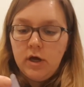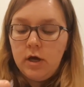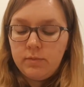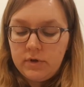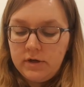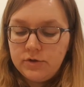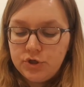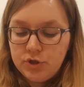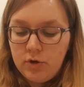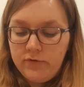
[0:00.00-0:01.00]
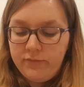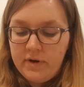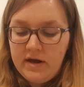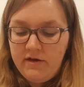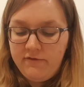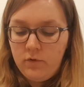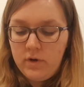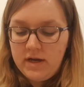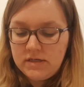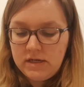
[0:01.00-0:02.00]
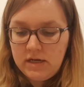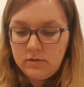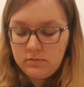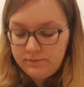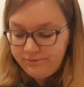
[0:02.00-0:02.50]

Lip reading: up close shot of my forehead again.